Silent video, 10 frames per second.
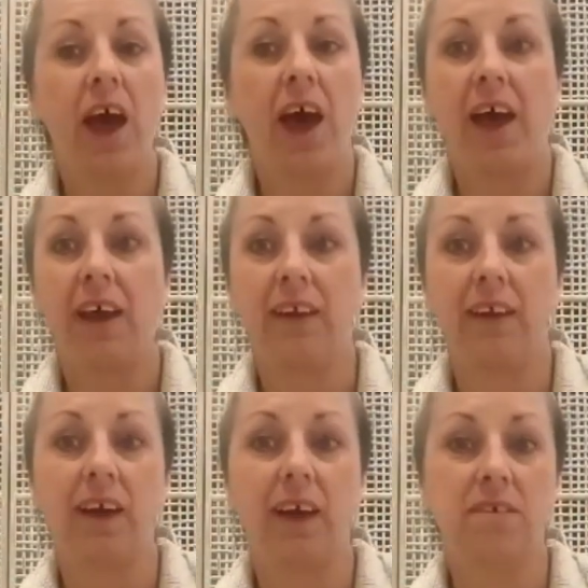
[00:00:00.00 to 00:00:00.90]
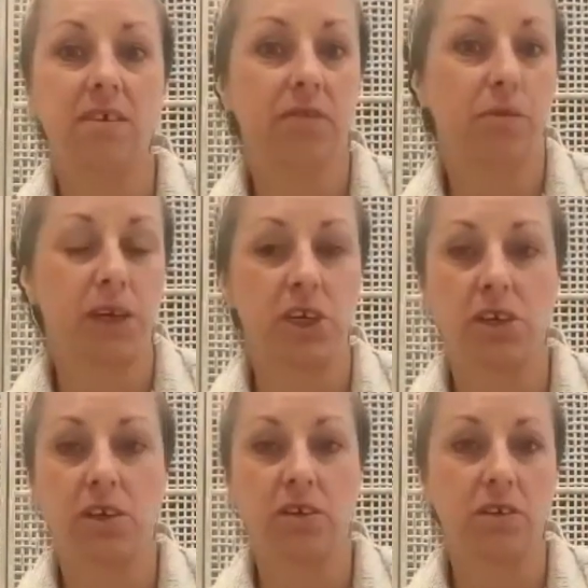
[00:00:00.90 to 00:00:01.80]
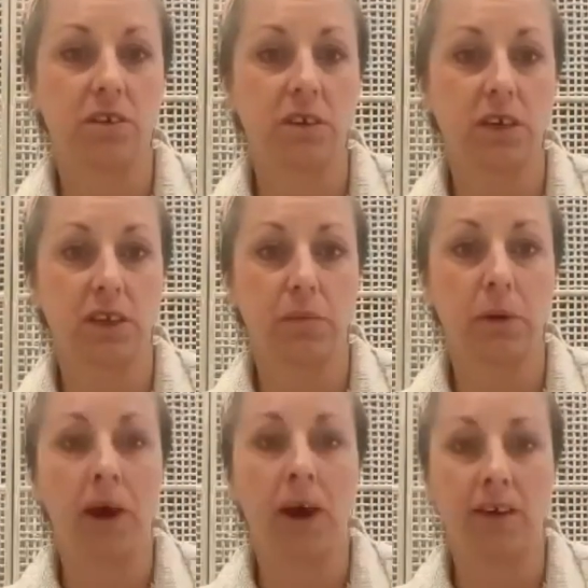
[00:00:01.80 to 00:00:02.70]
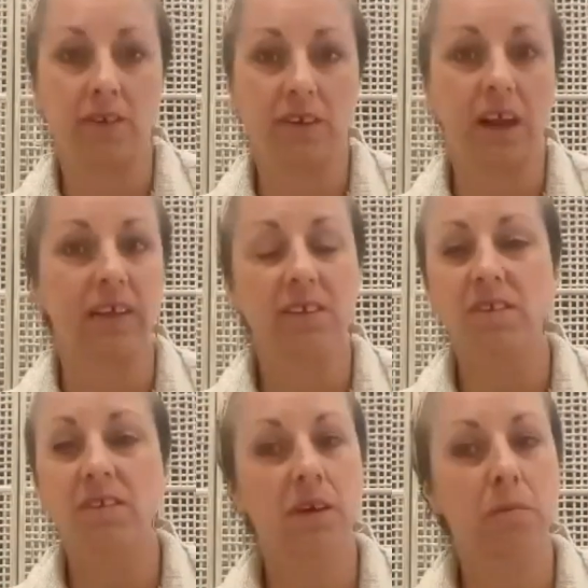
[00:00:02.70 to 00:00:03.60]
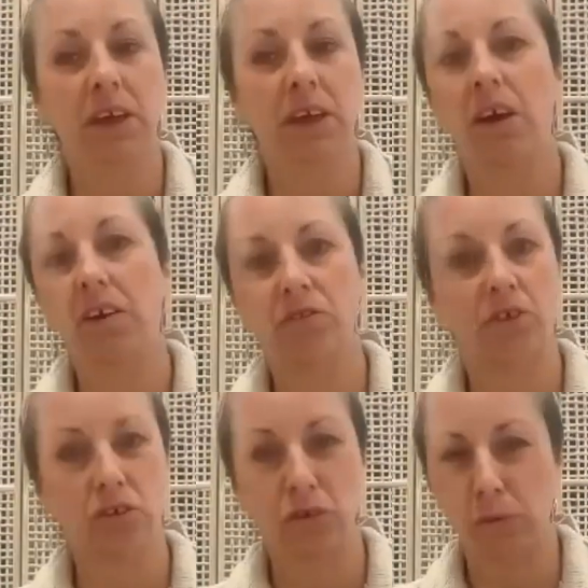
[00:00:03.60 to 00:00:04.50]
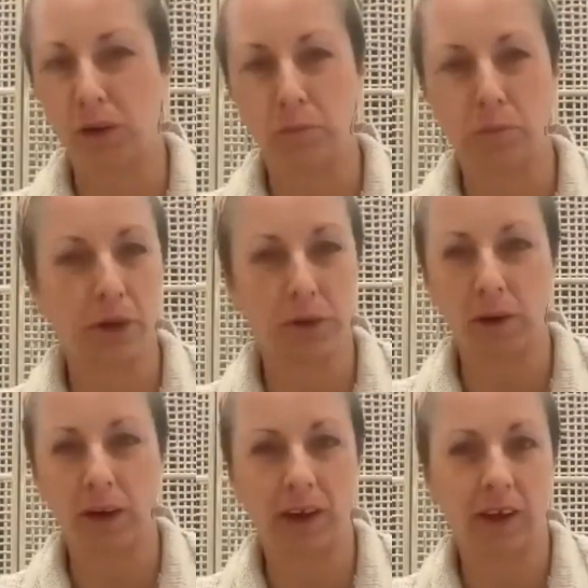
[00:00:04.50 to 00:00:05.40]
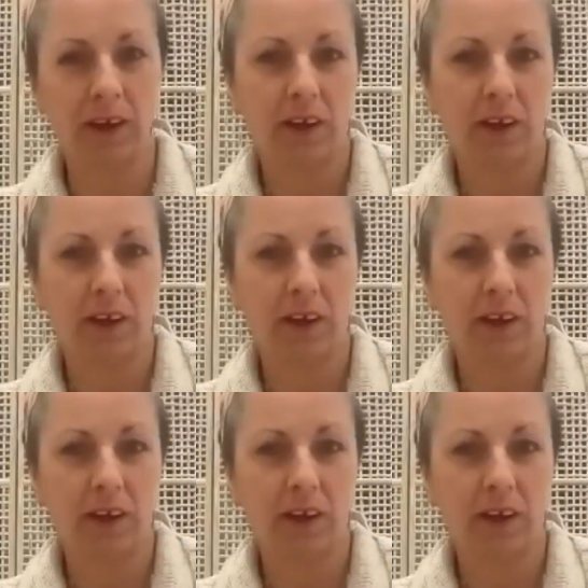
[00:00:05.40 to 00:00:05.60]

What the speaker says: And as I've mentioned in the past, like, this is something I often do when I'm putting my